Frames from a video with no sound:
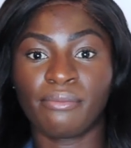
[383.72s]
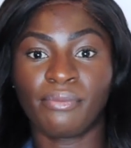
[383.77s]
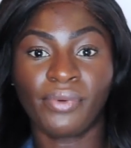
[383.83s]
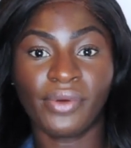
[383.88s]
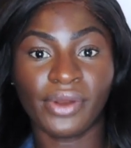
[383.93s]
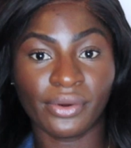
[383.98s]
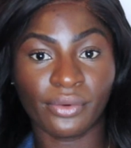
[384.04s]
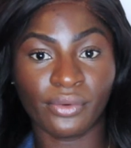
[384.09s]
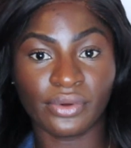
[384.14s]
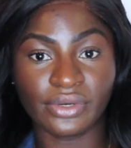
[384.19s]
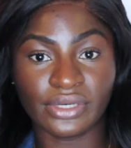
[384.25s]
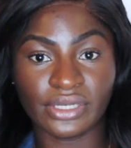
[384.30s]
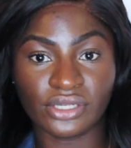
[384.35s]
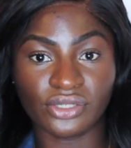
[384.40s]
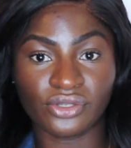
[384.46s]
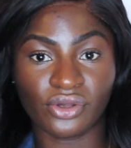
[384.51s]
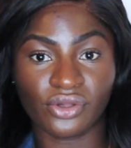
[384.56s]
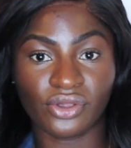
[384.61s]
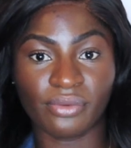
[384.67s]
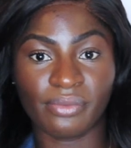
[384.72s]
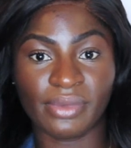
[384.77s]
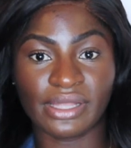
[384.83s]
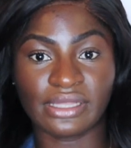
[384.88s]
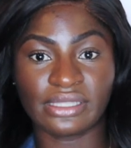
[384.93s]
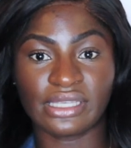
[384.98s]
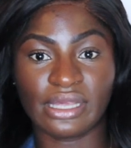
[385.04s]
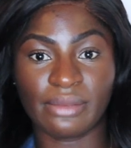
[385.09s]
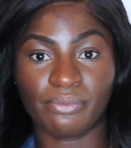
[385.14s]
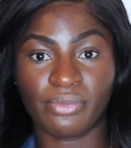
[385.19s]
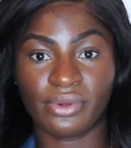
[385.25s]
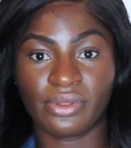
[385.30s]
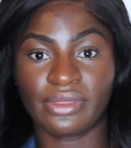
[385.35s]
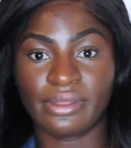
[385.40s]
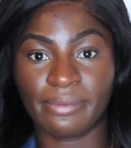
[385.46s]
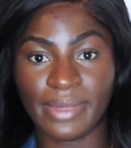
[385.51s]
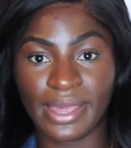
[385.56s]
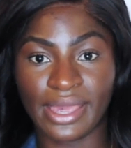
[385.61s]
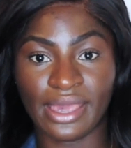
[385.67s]
print all these documents and
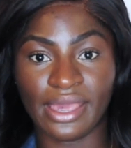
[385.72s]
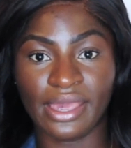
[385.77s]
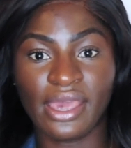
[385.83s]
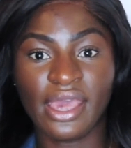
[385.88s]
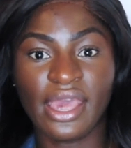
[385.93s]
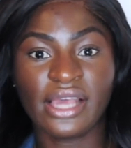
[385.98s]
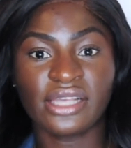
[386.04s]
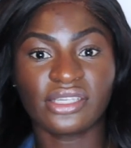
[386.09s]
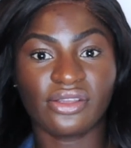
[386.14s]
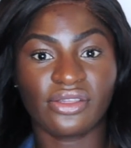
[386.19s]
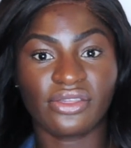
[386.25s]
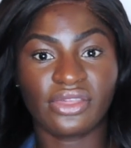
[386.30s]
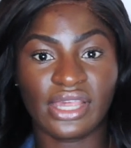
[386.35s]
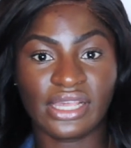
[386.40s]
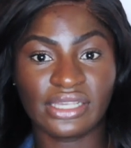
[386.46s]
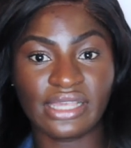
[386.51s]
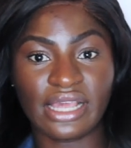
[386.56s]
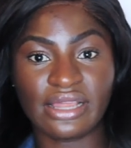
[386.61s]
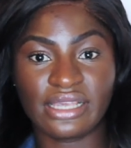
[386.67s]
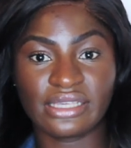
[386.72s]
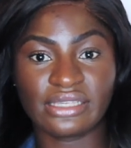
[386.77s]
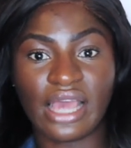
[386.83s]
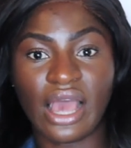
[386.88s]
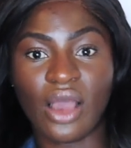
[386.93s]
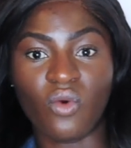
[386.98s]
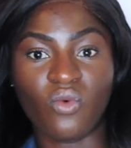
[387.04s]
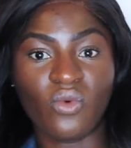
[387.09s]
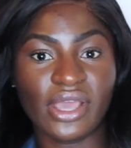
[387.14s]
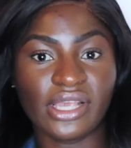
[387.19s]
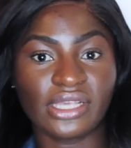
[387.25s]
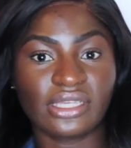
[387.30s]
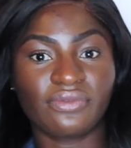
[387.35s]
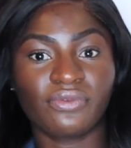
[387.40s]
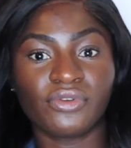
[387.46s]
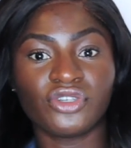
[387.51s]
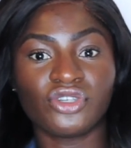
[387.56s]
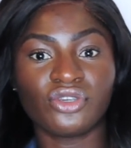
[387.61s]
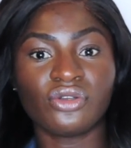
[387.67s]
put them here? So things like this are
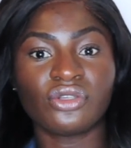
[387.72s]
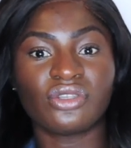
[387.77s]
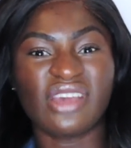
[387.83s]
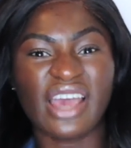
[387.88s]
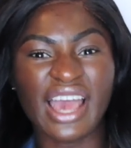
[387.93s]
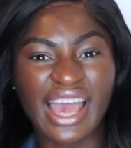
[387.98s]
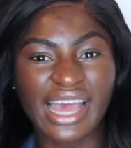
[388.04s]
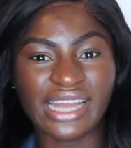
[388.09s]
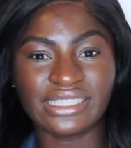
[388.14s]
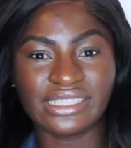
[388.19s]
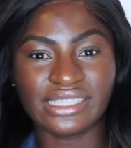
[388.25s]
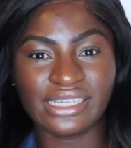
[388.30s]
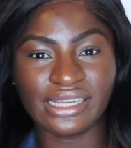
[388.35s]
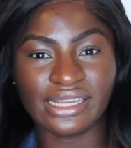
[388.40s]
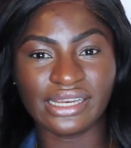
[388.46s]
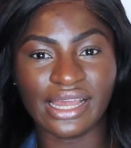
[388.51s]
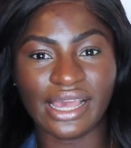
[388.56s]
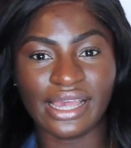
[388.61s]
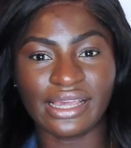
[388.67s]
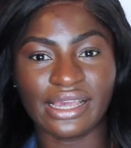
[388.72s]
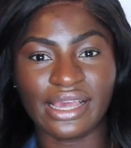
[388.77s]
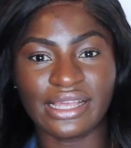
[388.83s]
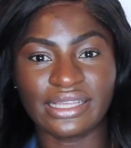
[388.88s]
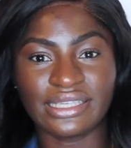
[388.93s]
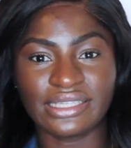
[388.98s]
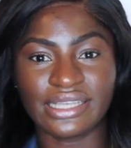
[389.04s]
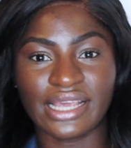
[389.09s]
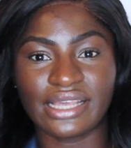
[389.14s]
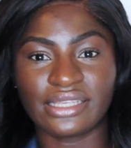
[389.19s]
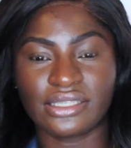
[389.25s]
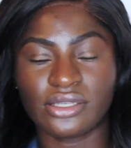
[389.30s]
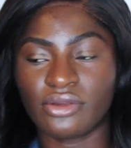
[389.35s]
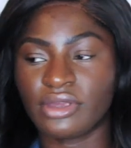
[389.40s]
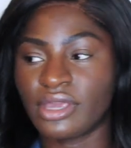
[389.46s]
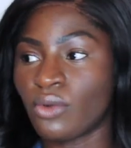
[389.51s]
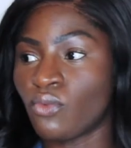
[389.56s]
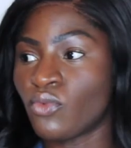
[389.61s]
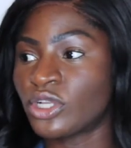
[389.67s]
ways for you to actually assess,
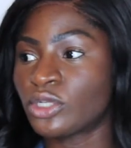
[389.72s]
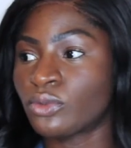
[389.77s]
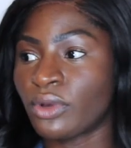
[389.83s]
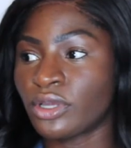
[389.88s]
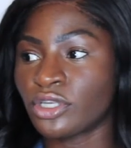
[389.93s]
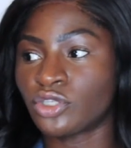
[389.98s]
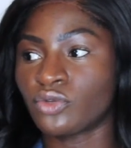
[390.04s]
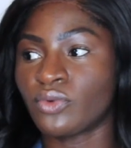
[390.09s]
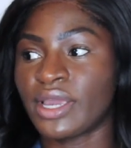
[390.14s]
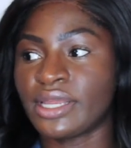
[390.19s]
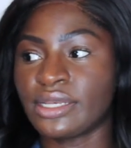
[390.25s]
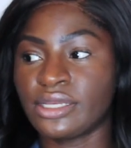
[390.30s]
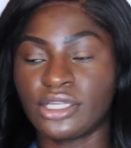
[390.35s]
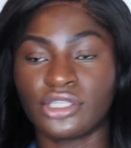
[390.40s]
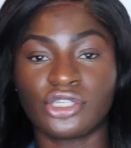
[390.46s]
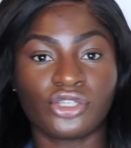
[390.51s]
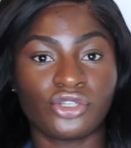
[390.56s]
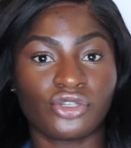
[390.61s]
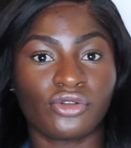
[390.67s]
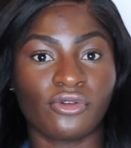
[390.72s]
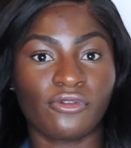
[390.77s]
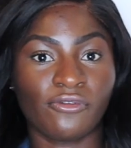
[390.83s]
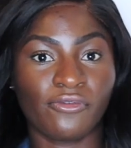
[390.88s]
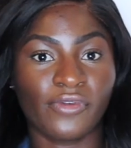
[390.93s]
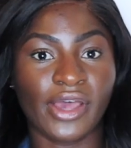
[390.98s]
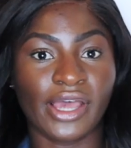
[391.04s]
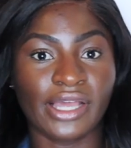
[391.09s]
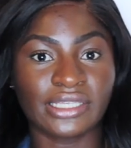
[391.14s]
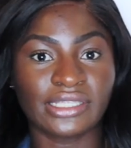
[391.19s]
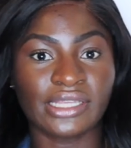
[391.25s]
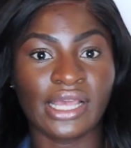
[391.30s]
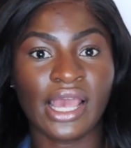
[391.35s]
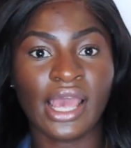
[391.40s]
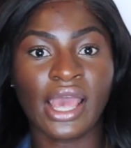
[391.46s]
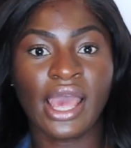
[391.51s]
okay, which ones do I need to do first?